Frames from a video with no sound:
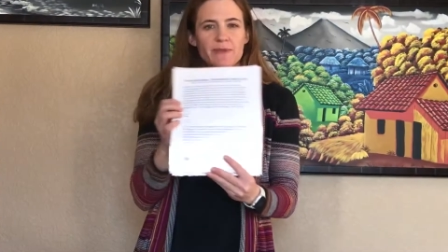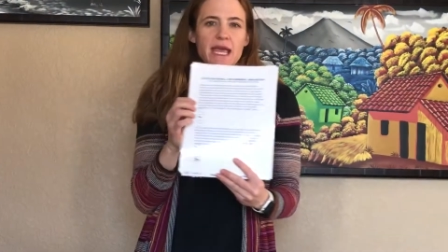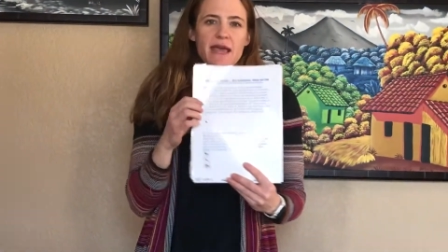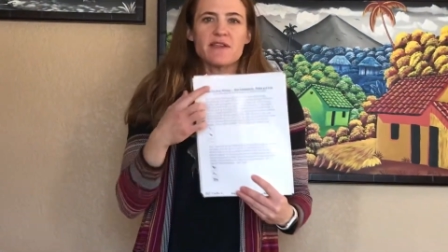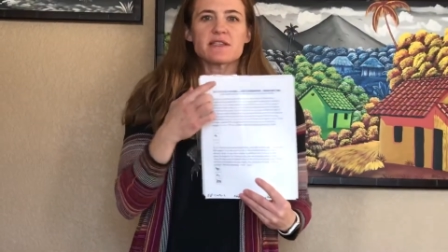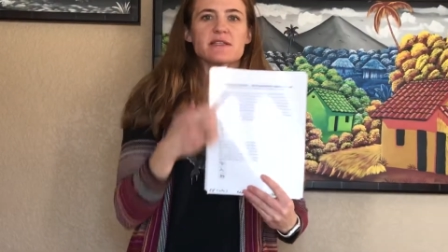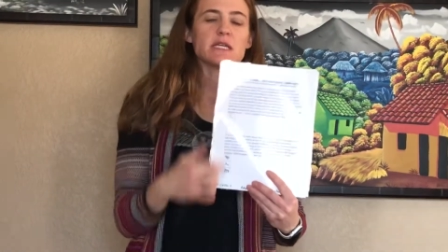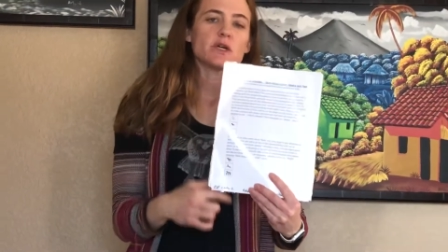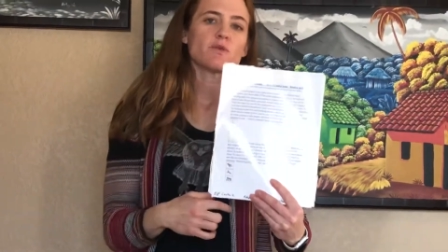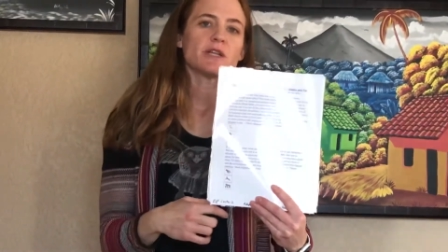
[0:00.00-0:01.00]
And this is a
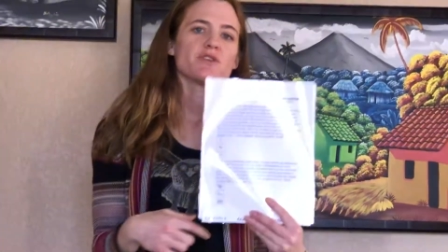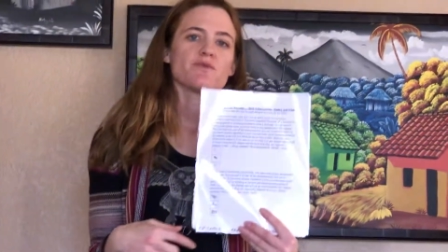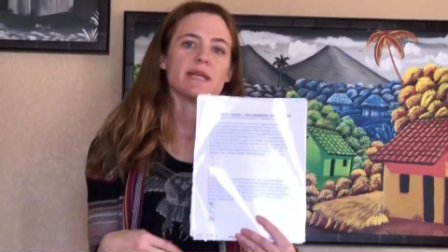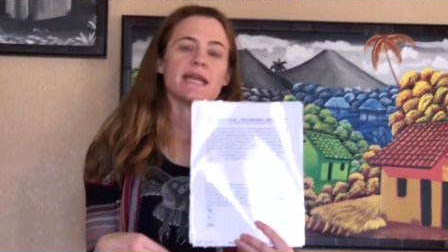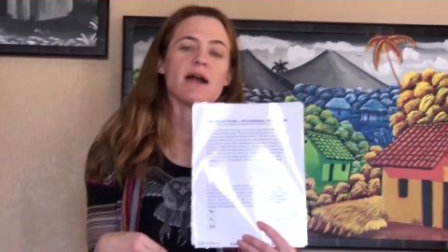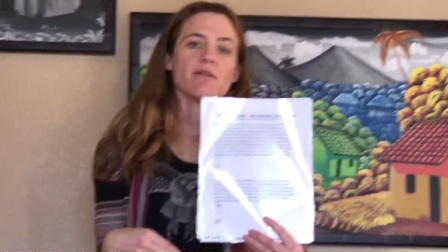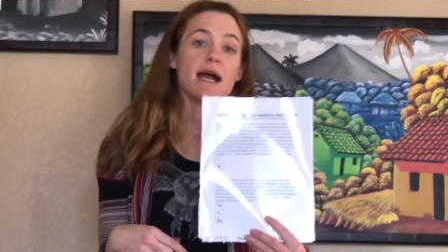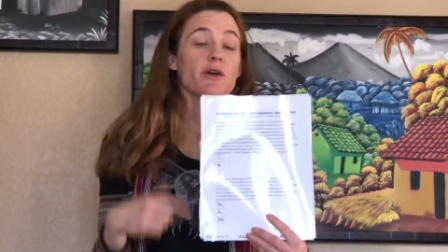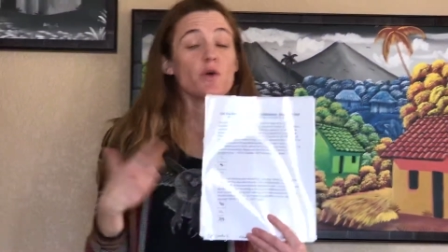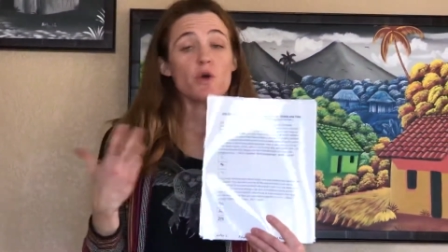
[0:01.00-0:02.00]
good one to read out
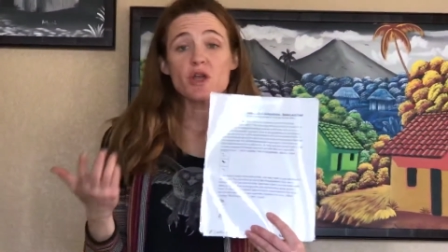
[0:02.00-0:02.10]
loud, or you